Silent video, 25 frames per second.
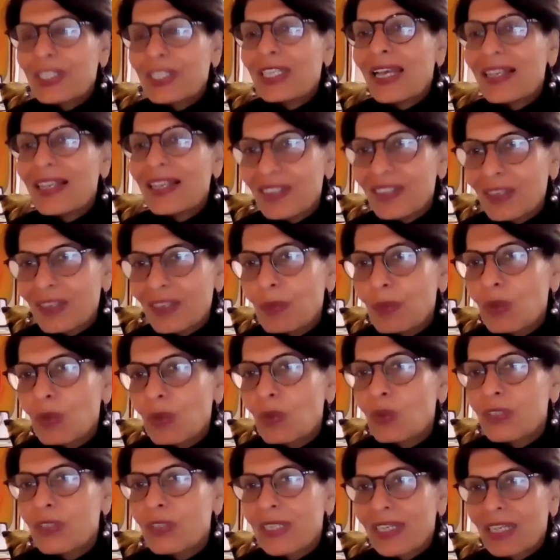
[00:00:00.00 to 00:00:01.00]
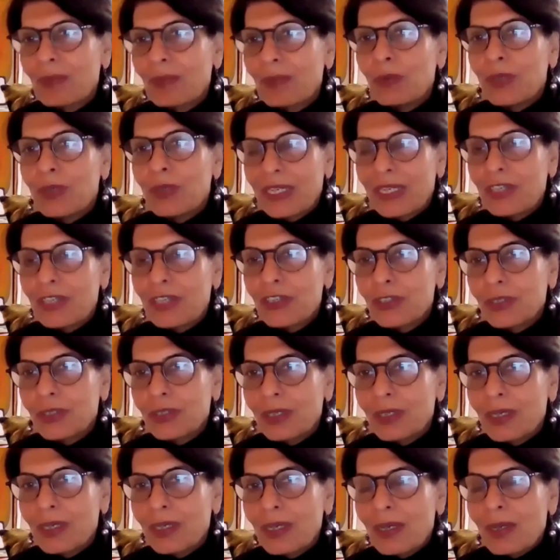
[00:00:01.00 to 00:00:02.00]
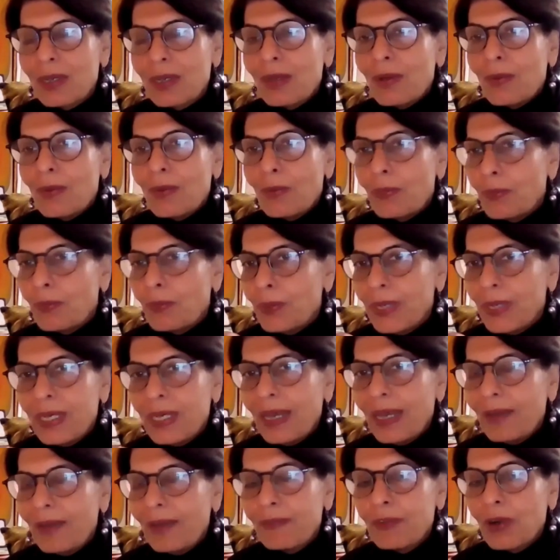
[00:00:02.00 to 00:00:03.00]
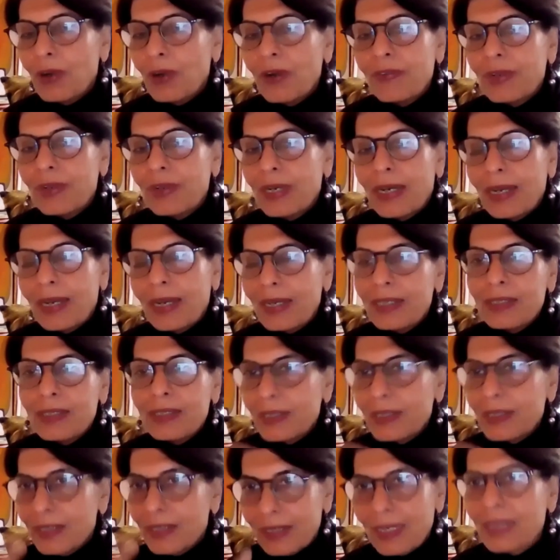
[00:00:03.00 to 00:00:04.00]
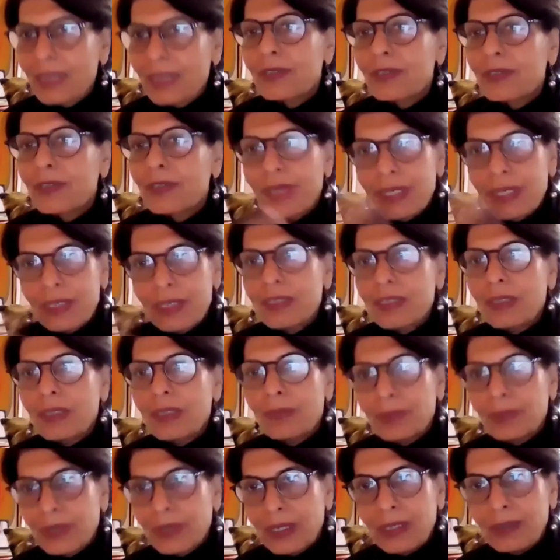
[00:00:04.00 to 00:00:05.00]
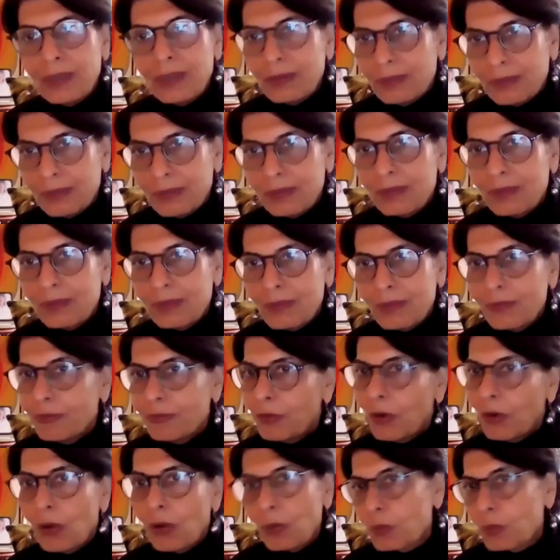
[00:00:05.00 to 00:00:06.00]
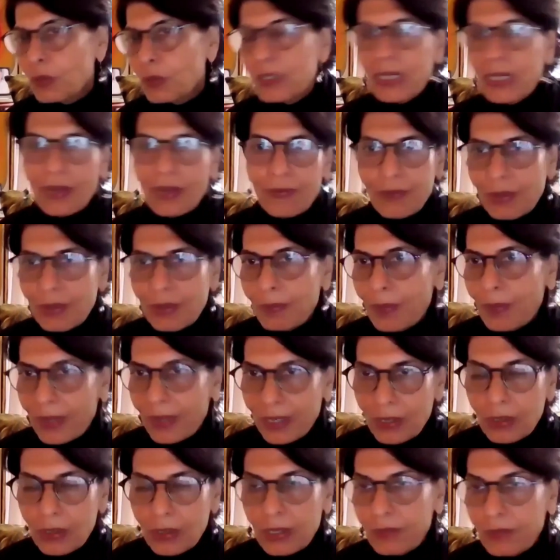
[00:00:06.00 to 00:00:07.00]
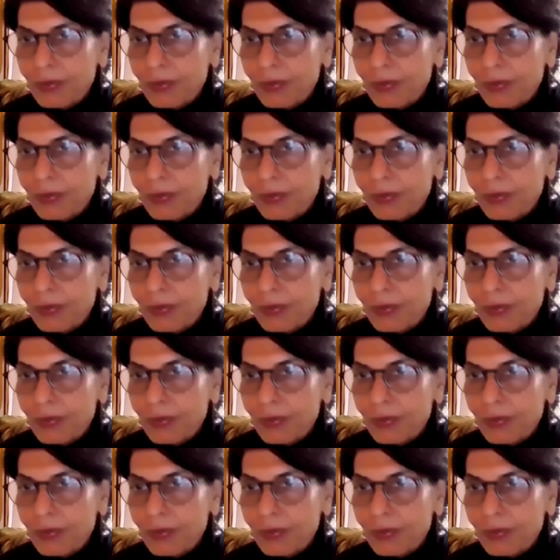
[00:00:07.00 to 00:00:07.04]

which has an immunogenic potential, we have not realized that it has created something for almost everybody.